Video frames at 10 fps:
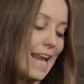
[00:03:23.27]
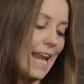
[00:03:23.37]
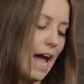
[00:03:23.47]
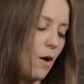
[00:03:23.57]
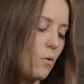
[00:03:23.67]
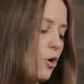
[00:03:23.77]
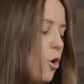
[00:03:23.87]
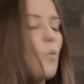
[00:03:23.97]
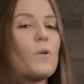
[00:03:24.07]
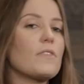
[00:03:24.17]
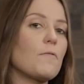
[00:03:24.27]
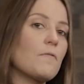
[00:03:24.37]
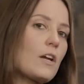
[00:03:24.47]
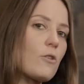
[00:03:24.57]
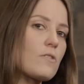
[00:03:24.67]
Now, with the
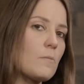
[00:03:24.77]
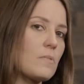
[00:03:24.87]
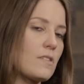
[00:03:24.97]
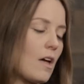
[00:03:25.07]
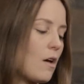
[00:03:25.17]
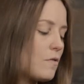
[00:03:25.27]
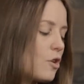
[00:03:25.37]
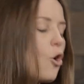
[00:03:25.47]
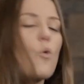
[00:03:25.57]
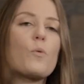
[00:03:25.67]
fingers themselves,